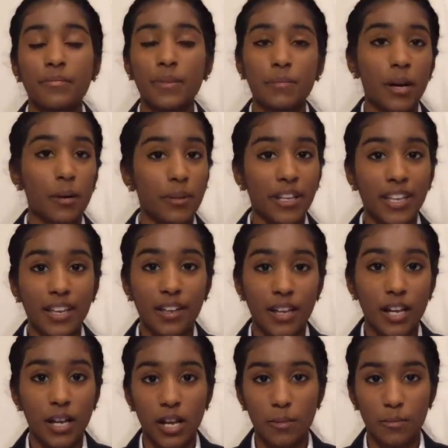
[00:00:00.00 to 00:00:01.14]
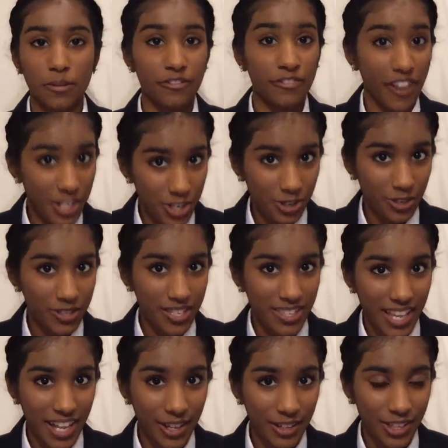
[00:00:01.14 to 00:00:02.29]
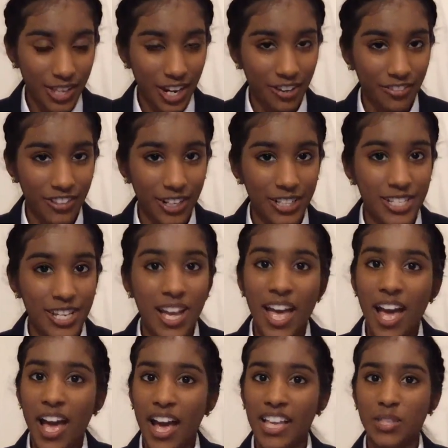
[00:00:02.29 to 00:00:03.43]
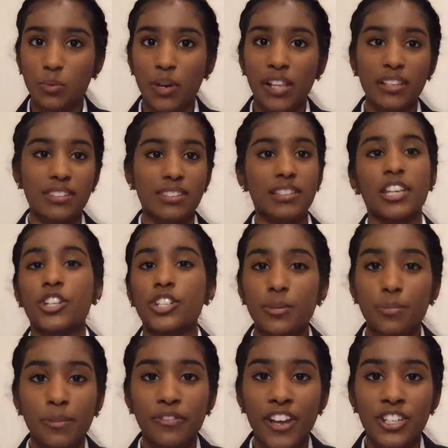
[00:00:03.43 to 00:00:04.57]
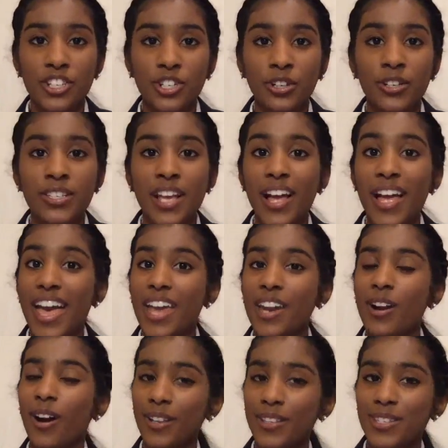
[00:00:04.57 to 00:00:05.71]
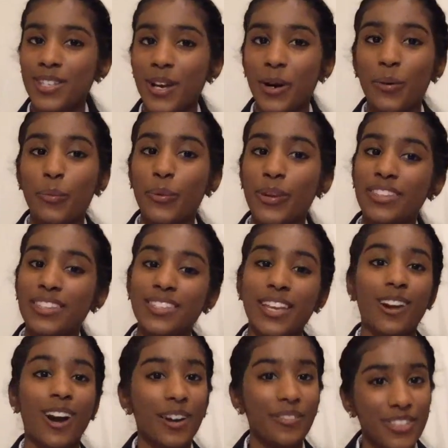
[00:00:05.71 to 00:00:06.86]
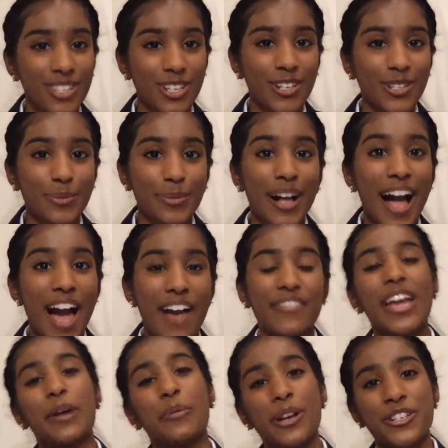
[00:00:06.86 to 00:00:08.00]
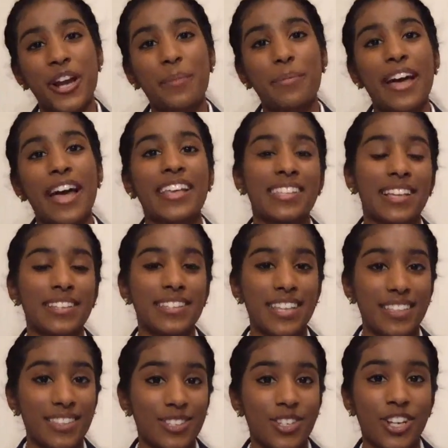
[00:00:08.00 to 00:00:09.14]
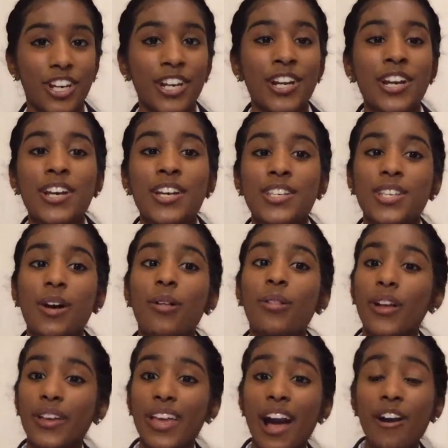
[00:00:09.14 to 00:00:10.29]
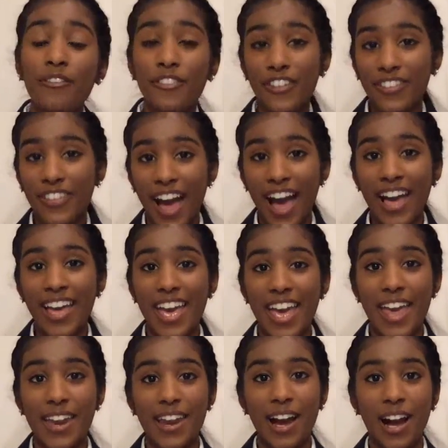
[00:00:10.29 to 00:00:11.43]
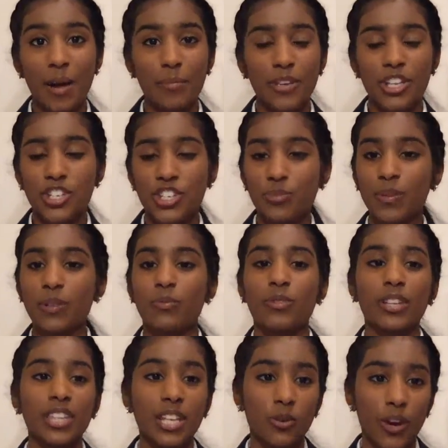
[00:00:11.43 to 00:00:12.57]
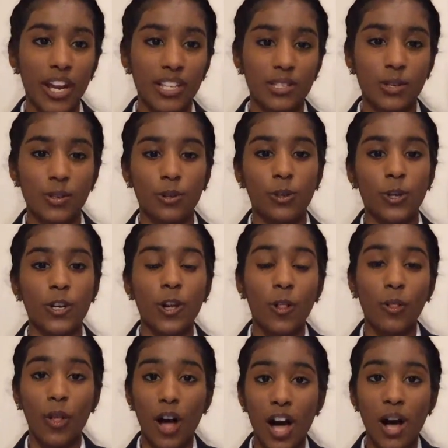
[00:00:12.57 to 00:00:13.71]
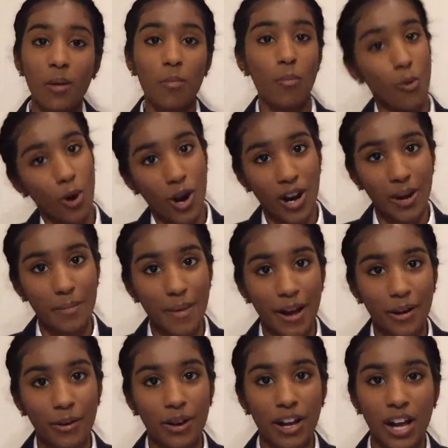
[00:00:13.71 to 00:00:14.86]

public professionals in the healthcare field, as well as leadership professionals. And also, we, the state officers, will have a workshop at SLC this year. So look out for that, and it should be really great. So you'll learn a lot more about